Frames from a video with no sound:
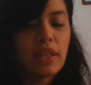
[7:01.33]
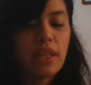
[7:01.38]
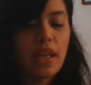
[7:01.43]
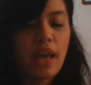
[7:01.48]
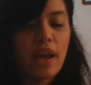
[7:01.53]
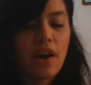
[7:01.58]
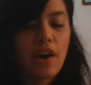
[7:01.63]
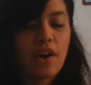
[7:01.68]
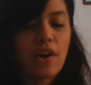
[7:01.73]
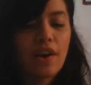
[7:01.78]

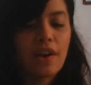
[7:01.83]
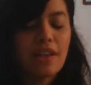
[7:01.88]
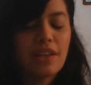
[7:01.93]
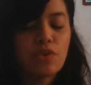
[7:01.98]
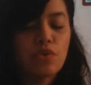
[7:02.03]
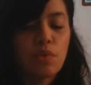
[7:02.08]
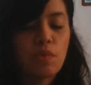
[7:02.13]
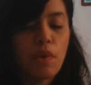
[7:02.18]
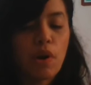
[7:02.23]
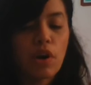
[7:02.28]
hair,
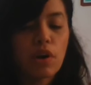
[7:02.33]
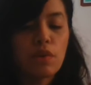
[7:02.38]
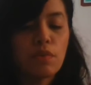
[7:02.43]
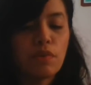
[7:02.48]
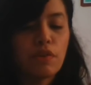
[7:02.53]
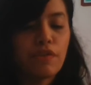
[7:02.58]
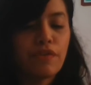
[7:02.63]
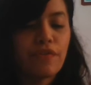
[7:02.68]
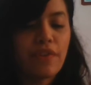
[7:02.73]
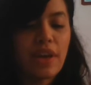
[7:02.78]
his
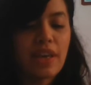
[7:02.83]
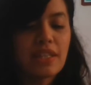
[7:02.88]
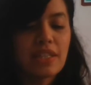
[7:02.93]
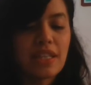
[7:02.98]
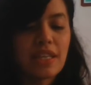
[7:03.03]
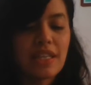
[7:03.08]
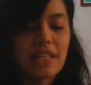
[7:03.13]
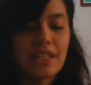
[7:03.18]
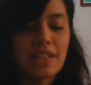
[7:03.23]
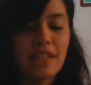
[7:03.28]
remarkable face,
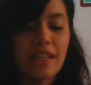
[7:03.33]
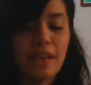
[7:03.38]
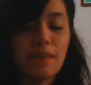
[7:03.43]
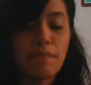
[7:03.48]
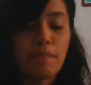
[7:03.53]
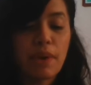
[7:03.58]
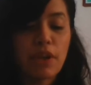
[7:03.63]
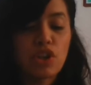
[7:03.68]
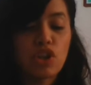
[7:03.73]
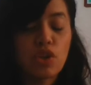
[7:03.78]
and the
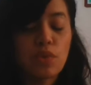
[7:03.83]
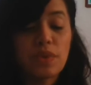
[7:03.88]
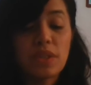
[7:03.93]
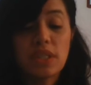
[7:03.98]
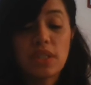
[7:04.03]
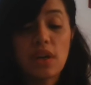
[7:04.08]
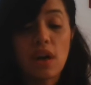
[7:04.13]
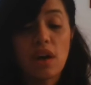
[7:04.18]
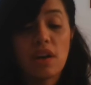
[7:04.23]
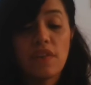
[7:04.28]
impetuous
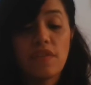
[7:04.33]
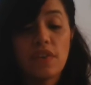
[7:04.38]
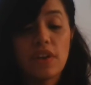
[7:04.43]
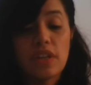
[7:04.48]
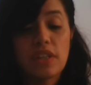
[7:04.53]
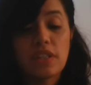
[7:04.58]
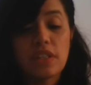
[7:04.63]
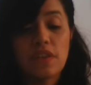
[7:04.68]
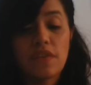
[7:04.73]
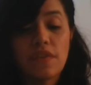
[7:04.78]

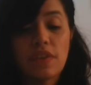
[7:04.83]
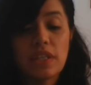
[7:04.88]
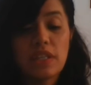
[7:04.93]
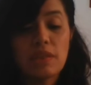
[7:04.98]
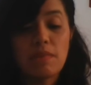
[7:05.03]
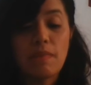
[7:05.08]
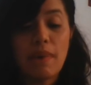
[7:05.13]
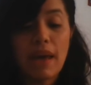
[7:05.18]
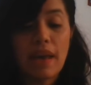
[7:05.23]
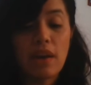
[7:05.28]
confidence of his
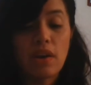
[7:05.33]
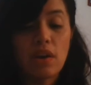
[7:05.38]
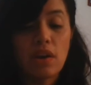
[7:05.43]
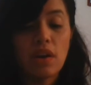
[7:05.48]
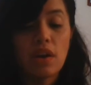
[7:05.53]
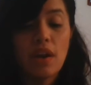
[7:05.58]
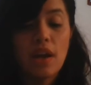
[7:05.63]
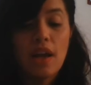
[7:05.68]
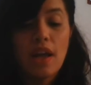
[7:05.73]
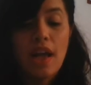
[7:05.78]
manner,
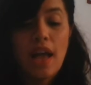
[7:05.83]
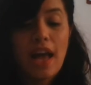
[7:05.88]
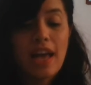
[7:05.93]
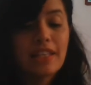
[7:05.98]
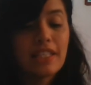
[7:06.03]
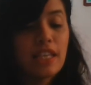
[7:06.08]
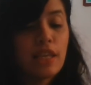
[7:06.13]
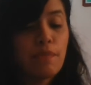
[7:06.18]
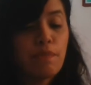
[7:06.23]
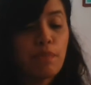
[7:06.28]

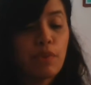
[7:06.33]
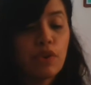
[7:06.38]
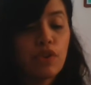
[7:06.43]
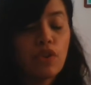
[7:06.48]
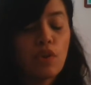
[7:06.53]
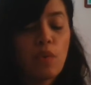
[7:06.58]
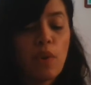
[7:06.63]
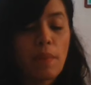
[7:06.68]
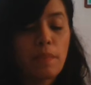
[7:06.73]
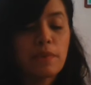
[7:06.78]
as he put
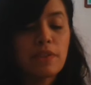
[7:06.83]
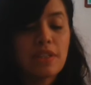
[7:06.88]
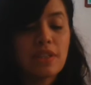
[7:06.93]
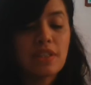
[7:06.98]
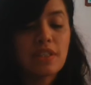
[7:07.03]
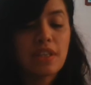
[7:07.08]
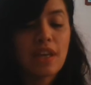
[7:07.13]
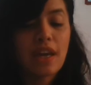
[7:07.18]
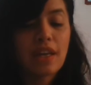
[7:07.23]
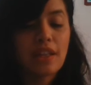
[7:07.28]
the weapons
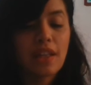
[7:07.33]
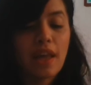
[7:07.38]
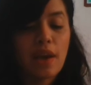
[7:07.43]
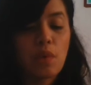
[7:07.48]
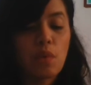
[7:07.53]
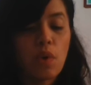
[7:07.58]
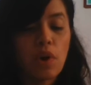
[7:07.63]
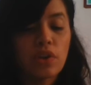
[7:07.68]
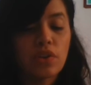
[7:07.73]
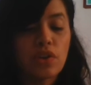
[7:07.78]
aside like
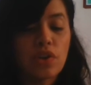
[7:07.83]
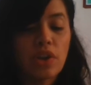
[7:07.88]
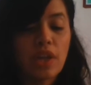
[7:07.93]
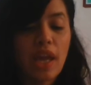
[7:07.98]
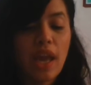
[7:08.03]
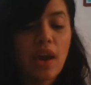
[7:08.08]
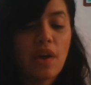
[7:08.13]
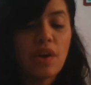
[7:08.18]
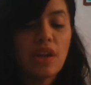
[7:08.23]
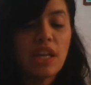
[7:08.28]
water,
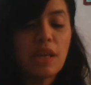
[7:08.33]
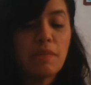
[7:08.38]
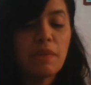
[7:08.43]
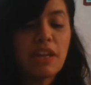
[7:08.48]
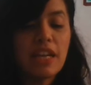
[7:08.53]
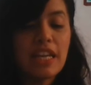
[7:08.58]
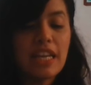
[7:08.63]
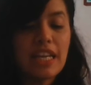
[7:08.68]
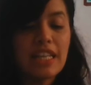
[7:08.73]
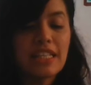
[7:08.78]
carried him in
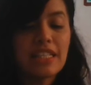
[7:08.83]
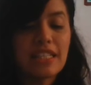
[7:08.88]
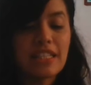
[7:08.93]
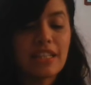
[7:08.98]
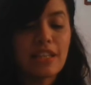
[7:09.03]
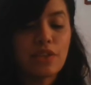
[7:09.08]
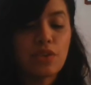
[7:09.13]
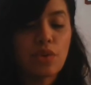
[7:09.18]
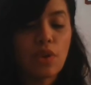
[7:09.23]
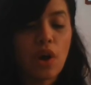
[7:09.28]
an
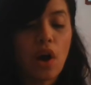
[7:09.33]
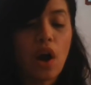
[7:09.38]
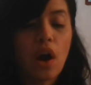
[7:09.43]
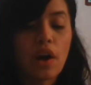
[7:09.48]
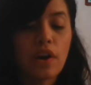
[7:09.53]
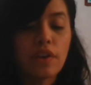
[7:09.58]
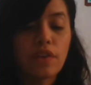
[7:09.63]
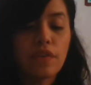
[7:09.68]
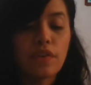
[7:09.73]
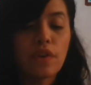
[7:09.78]
instant to the
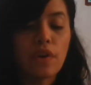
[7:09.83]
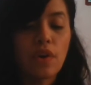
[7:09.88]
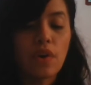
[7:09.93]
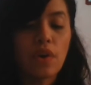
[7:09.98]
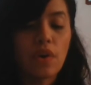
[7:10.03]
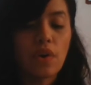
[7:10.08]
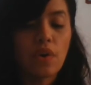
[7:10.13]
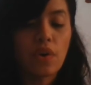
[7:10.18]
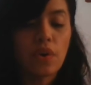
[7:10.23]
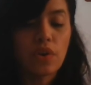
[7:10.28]
heart of the
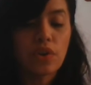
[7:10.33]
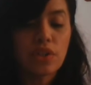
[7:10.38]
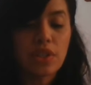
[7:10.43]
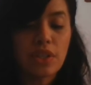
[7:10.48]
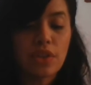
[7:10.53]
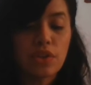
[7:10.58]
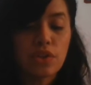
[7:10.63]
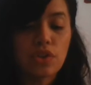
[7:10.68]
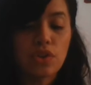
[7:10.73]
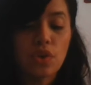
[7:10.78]
concourse of
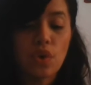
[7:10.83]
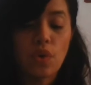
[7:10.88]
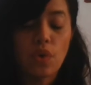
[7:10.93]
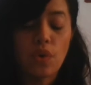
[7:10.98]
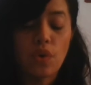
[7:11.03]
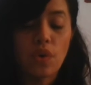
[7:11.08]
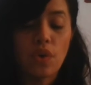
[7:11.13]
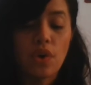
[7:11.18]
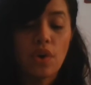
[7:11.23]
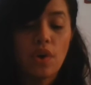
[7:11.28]
the stone.